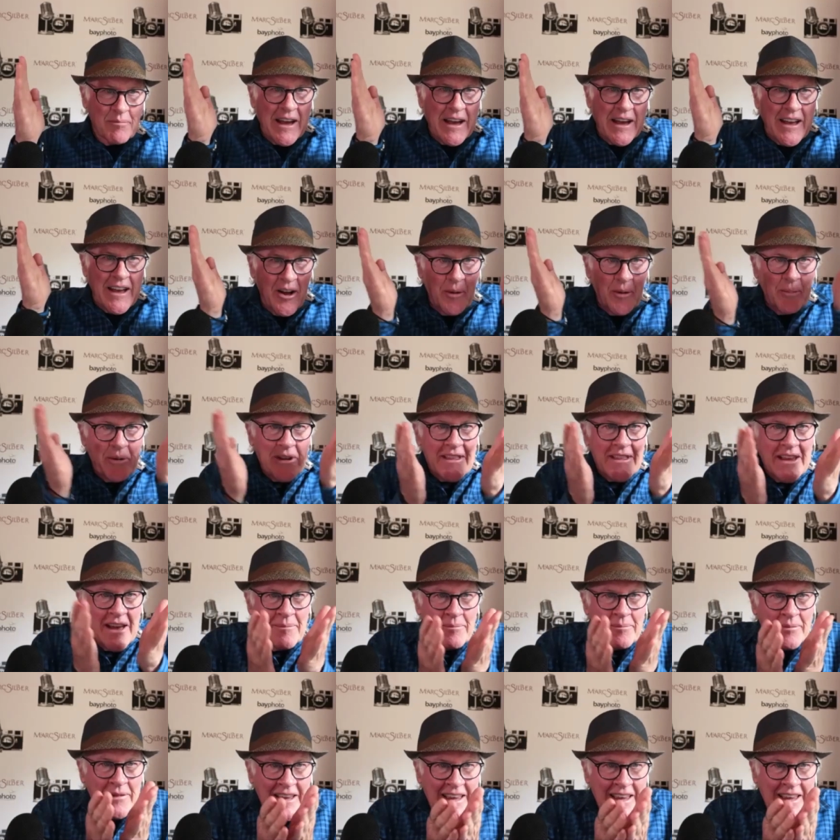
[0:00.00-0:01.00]
by helping
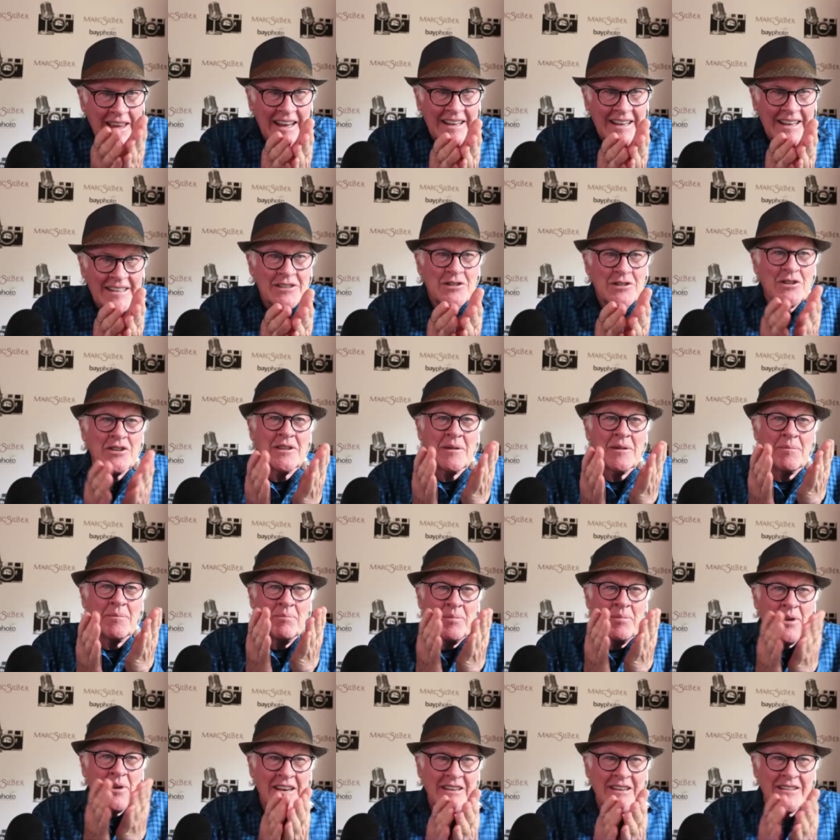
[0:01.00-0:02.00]
them get to the
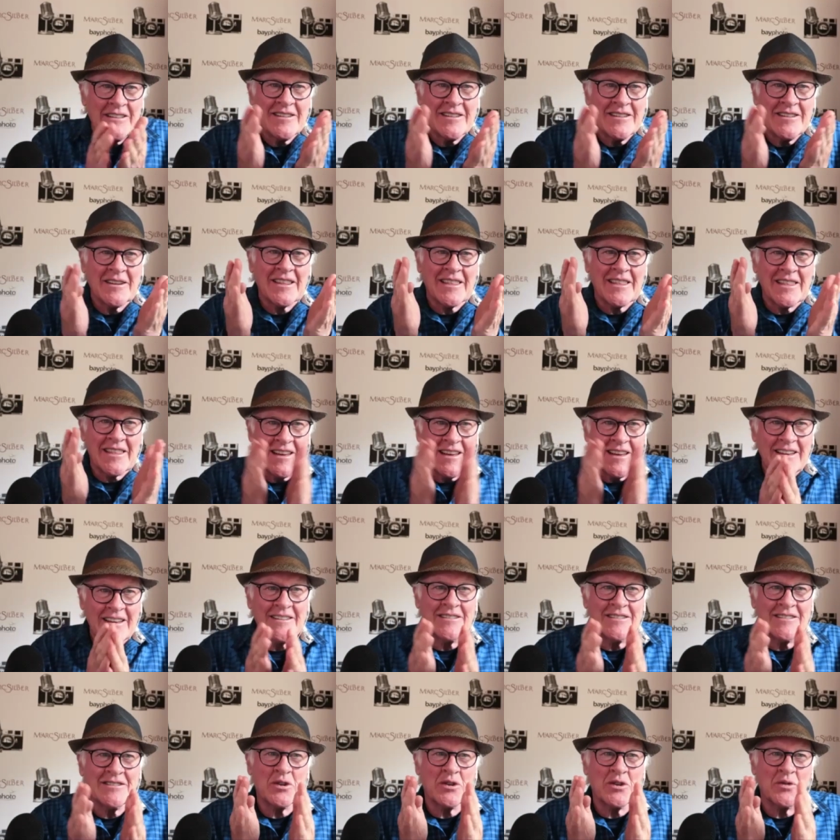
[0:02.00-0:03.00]
basic
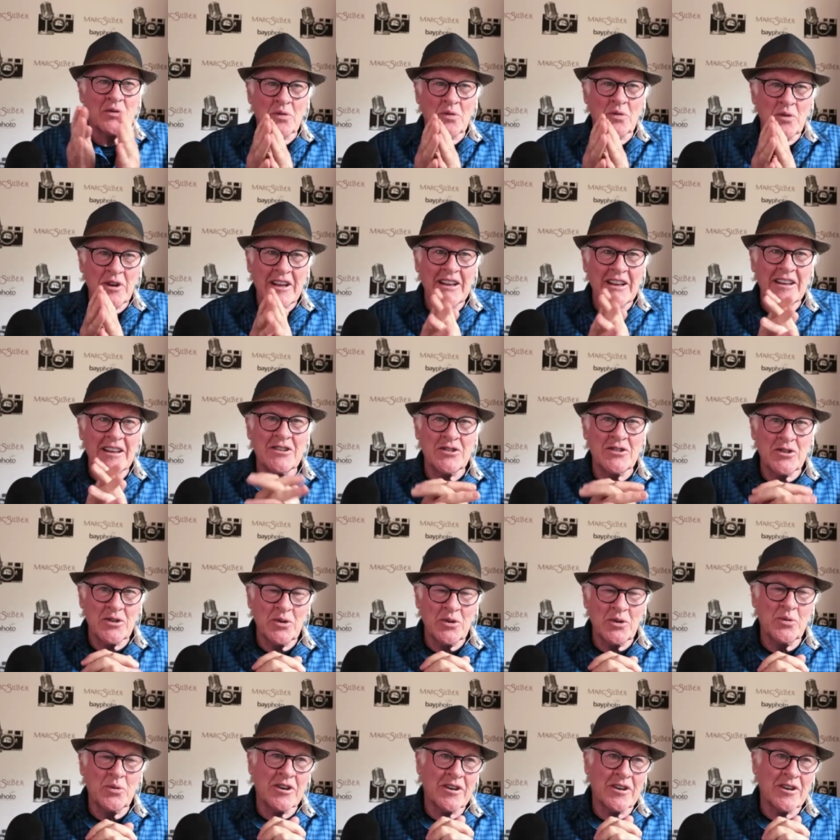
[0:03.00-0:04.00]
things that really
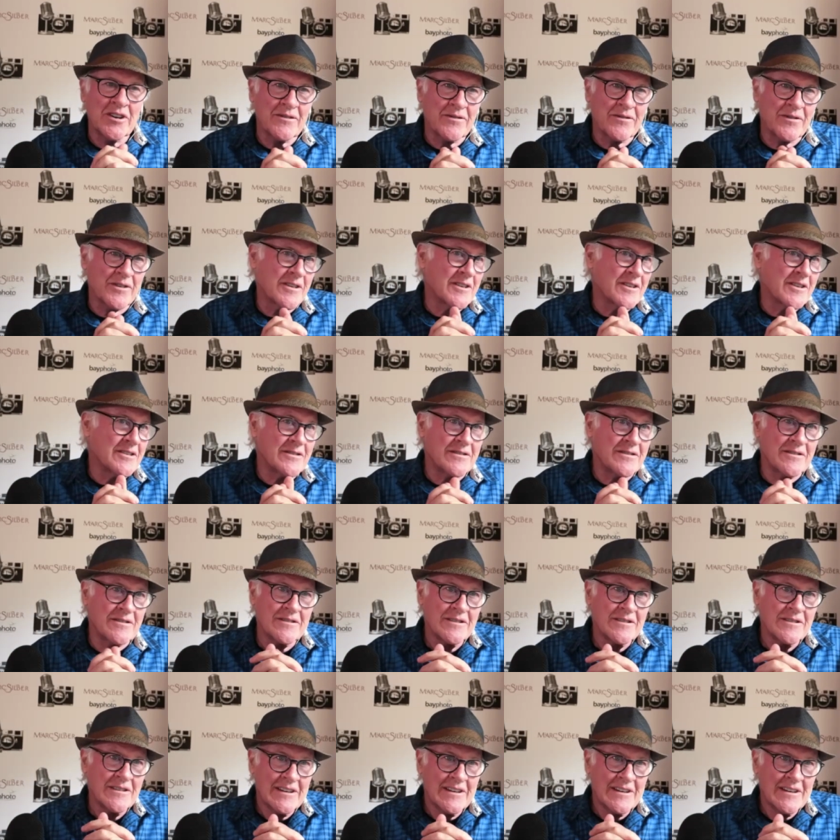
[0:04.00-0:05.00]
do work for
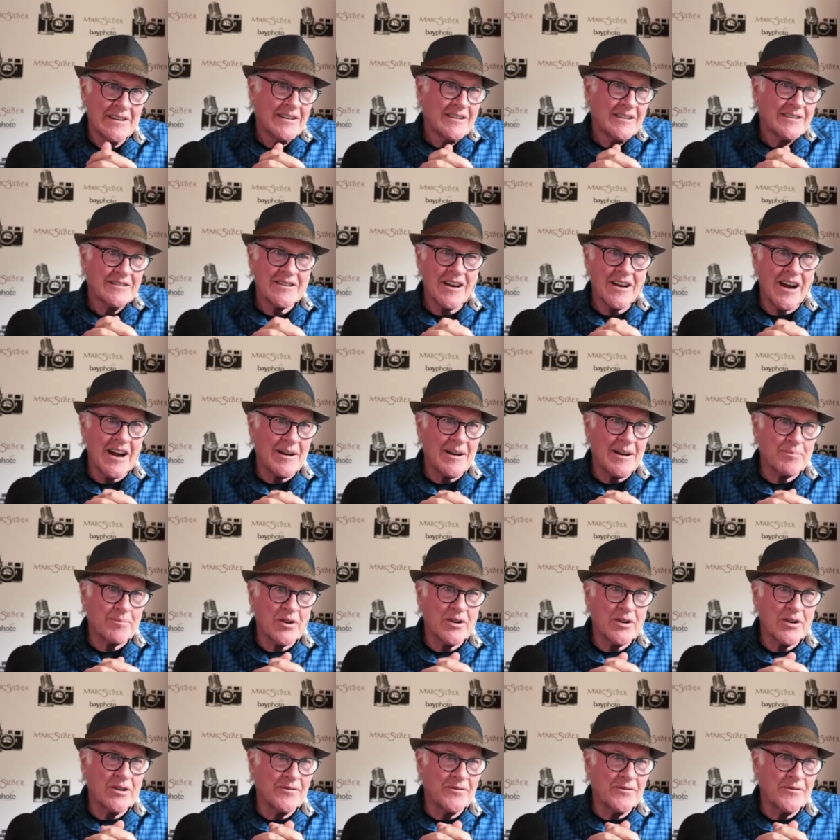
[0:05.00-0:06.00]
these top
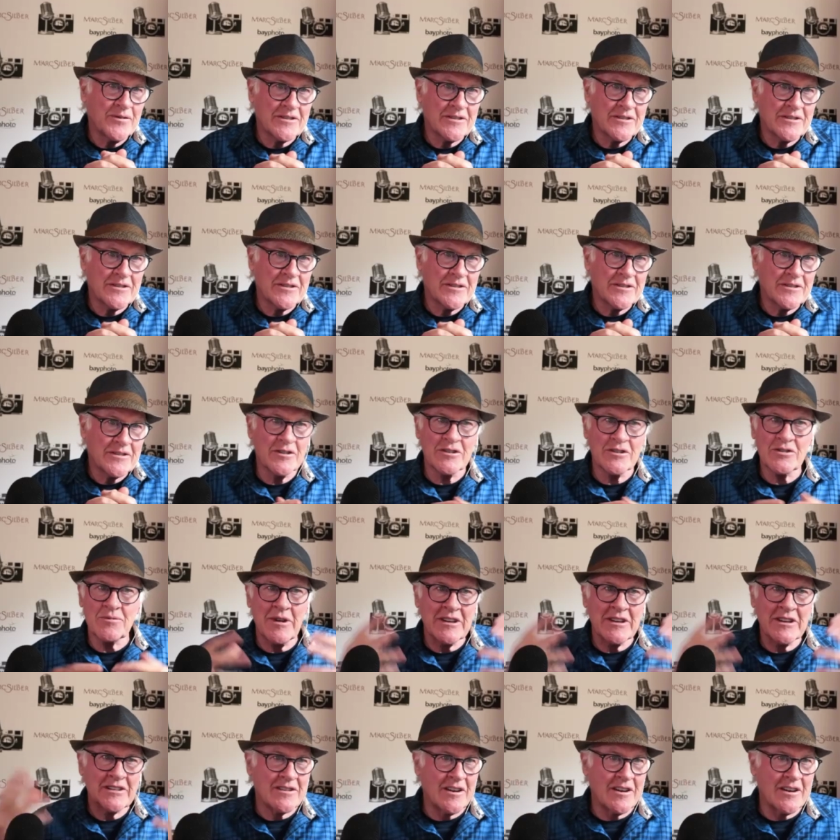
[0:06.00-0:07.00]
pro photographers,
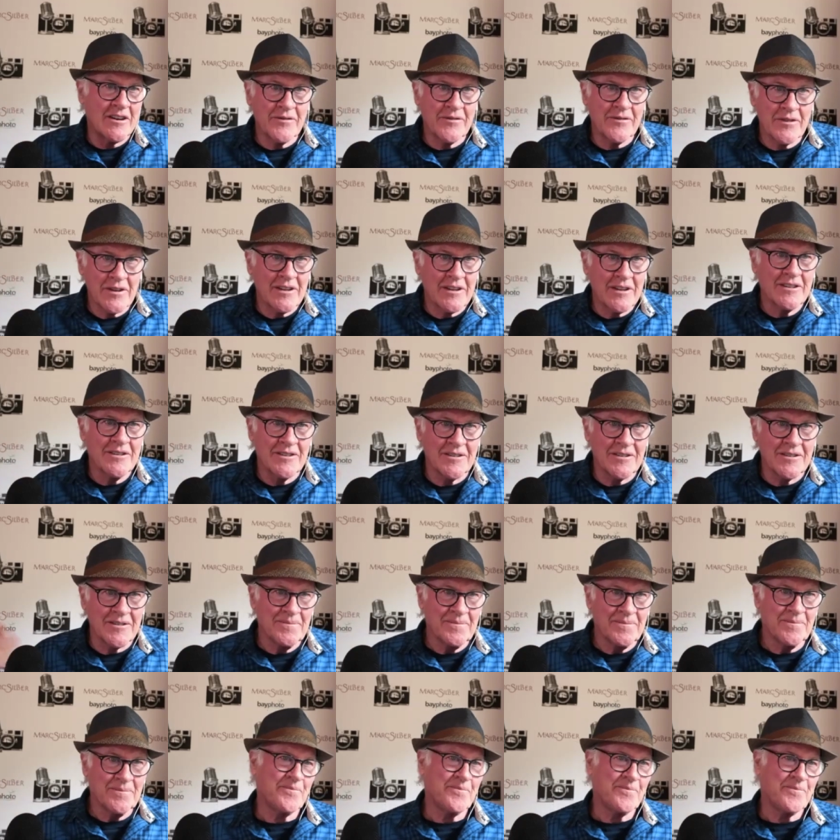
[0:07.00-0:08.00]
myself included.